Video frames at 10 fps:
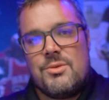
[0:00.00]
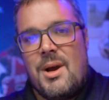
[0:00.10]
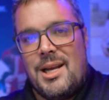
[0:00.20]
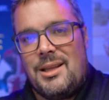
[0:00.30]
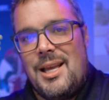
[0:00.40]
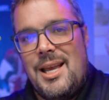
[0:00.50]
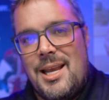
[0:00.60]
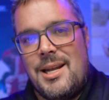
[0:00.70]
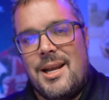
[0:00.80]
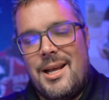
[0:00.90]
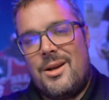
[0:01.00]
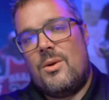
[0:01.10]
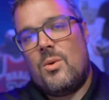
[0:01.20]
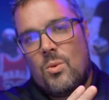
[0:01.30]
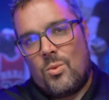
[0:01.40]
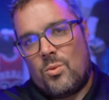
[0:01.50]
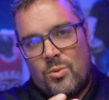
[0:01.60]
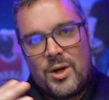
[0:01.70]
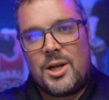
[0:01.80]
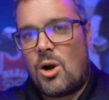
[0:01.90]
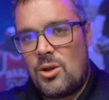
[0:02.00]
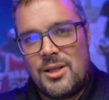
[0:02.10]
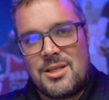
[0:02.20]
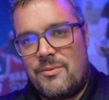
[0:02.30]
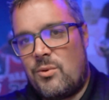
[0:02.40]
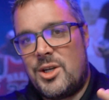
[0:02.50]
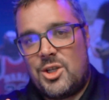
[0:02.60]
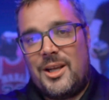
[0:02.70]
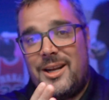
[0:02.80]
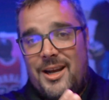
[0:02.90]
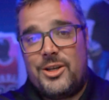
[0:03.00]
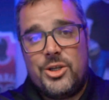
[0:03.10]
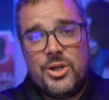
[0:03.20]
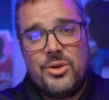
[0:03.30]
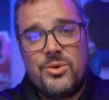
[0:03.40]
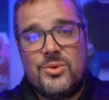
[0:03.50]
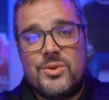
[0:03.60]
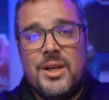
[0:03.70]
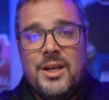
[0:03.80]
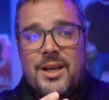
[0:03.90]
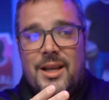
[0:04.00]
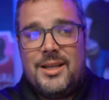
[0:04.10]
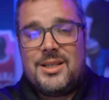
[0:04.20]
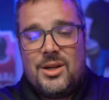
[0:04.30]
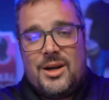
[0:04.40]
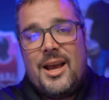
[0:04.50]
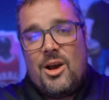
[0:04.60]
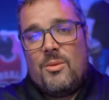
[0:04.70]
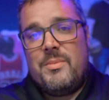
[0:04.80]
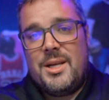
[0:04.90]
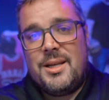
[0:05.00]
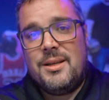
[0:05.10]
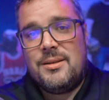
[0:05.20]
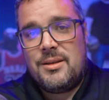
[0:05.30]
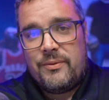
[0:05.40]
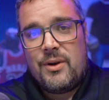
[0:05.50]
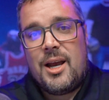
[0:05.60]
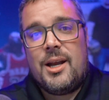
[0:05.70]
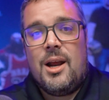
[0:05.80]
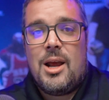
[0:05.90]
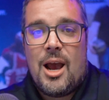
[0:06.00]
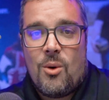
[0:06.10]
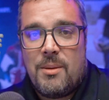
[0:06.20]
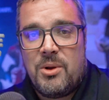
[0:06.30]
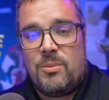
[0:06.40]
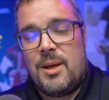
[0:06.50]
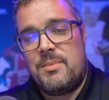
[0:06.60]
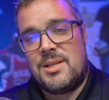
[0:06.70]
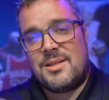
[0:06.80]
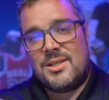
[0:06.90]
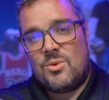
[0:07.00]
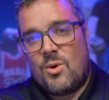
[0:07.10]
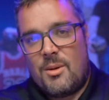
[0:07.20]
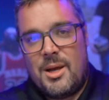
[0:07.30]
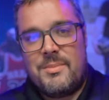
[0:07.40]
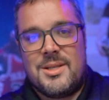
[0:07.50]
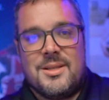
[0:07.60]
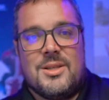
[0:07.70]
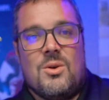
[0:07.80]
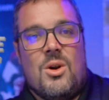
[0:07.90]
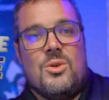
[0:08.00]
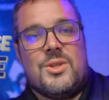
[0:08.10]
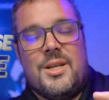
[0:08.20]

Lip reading: my lane, and regardless of which lane I choose, it's going to help me define how I build my business and where my business grows,